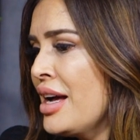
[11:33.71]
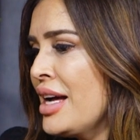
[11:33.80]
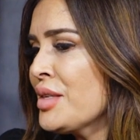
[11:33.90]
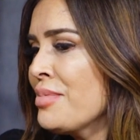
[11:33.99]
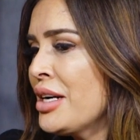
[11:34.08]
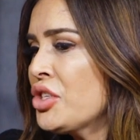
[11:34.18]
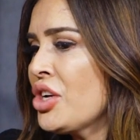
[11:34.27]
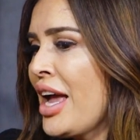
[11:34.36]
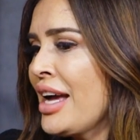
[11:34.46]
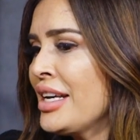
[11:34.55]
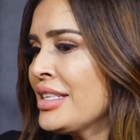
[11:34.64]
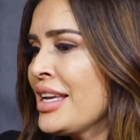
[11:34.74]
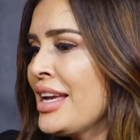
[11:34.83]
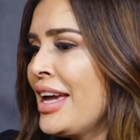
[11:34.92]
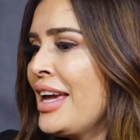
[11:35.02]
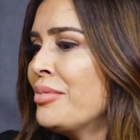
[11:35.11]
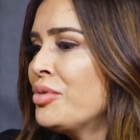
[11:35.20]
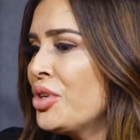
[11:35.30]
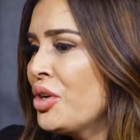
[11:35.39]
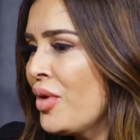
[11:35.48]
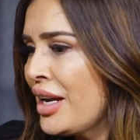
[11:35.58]
as much as, hey, I'm
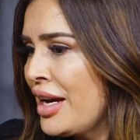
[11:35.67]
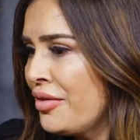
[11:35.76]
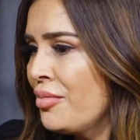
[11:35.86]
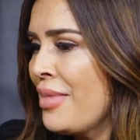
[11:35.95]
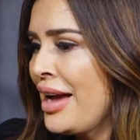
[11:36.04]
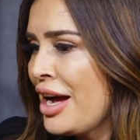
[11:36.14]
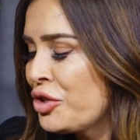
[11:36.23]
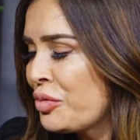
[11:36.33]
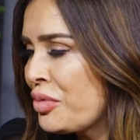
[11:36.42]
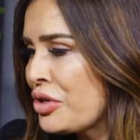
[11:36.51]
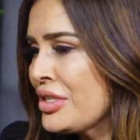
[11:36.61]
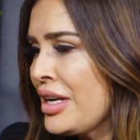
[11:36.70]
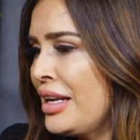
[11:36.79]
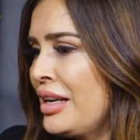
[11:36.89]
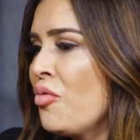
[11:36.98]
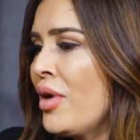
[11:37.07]
doing my 100% and